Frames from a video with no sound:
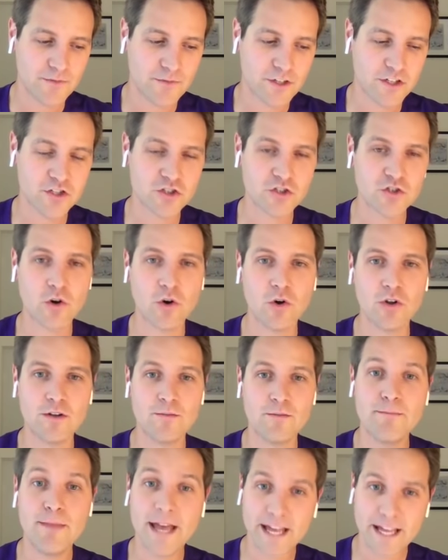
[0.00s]
control
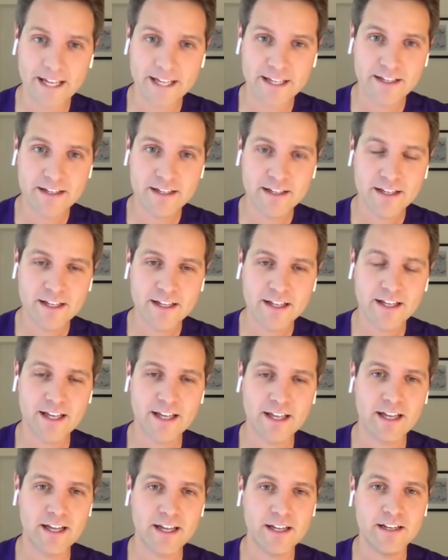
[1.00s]
in May,
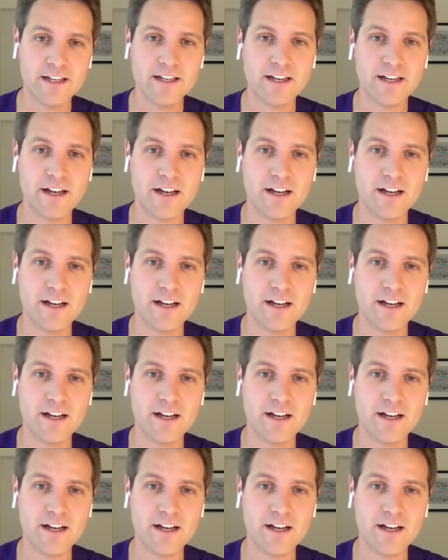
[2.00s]
and